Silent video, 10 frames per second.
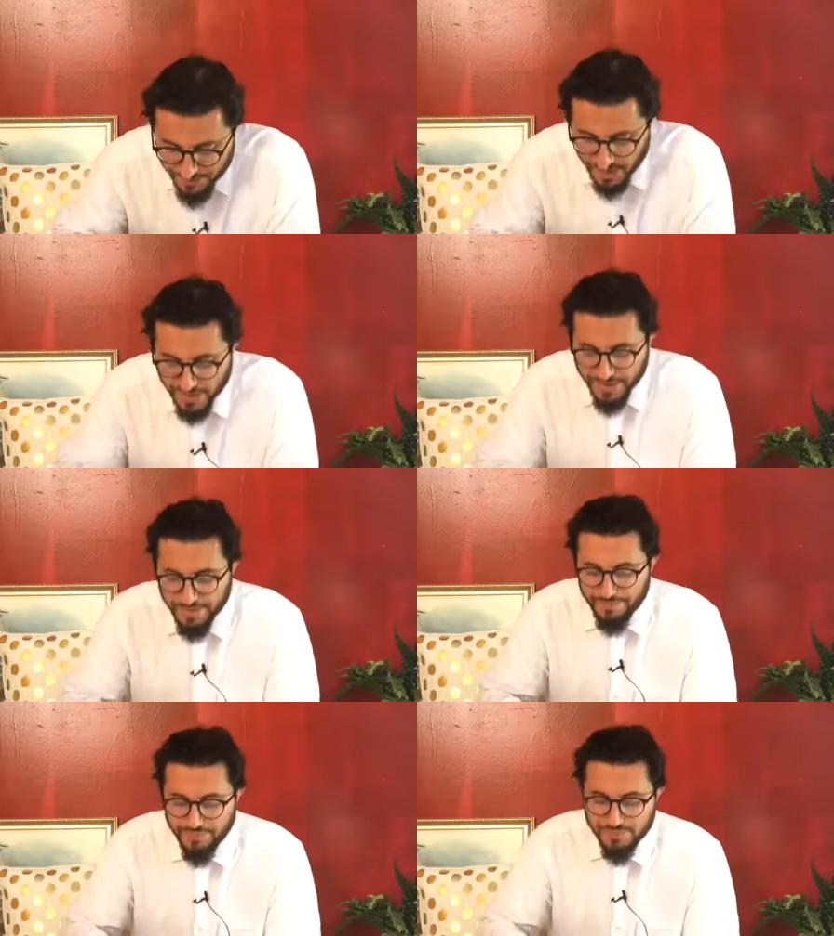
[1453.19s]

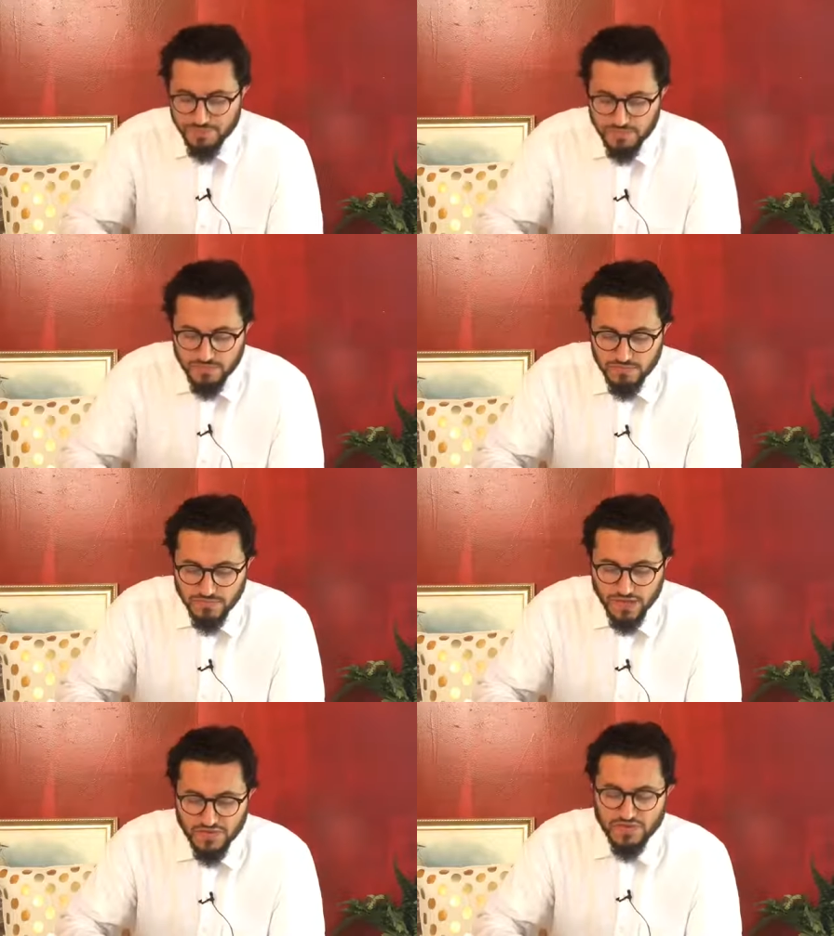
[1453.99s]
Um,
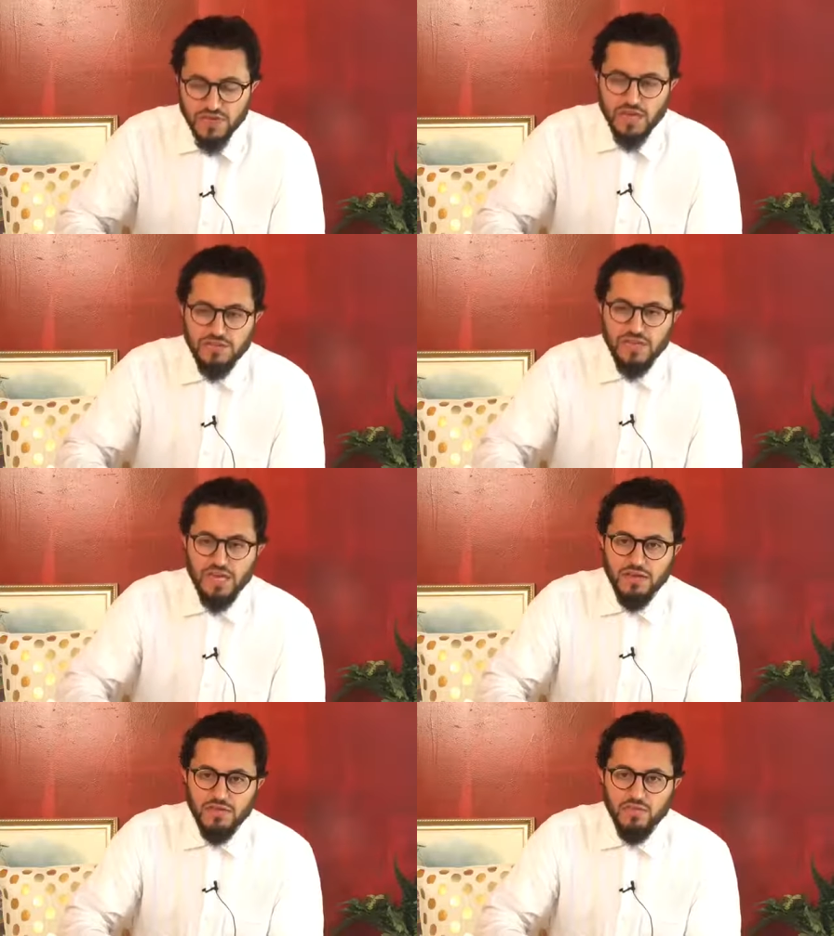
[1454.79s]
it's said
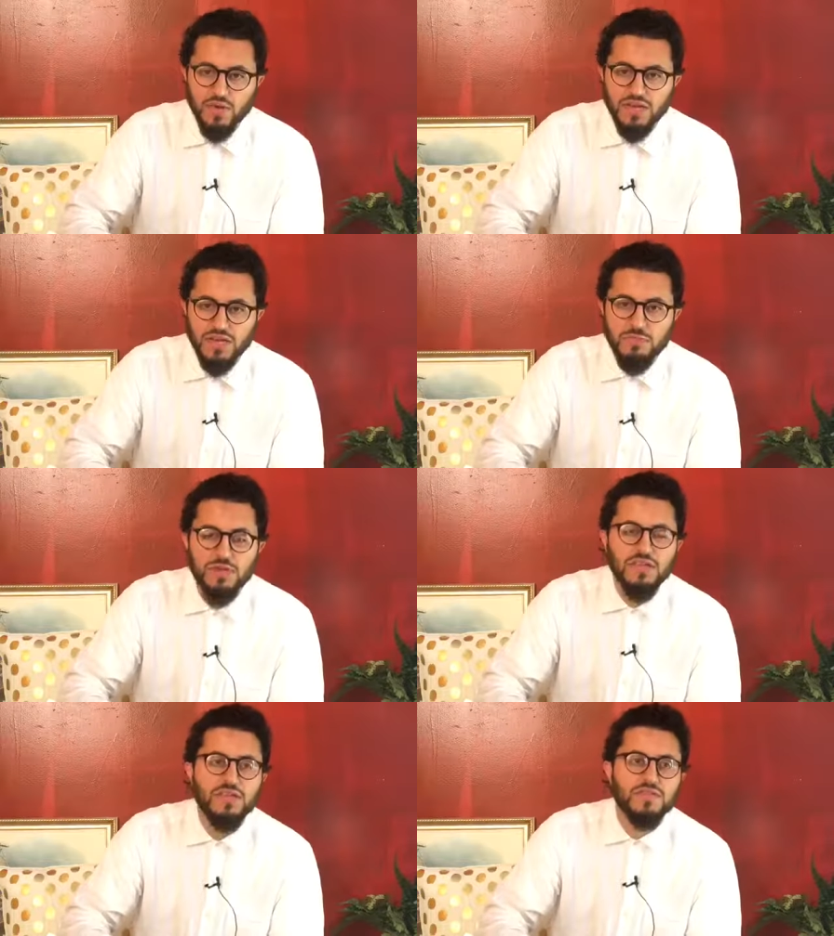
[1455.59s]
that when
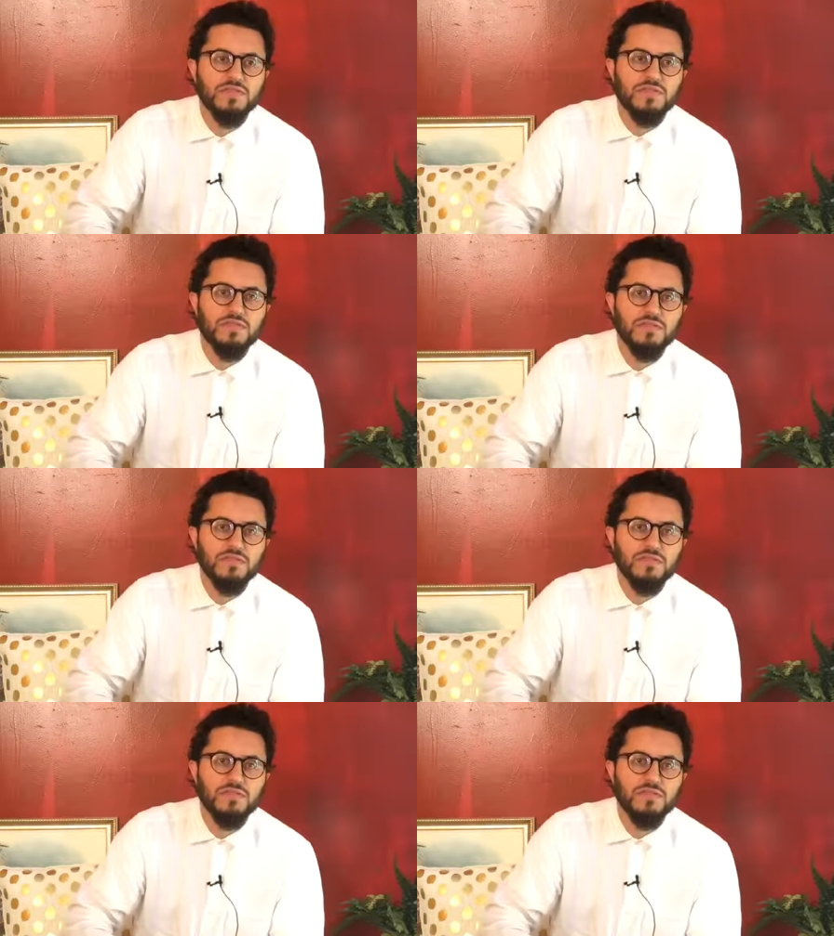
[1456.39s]
Iblis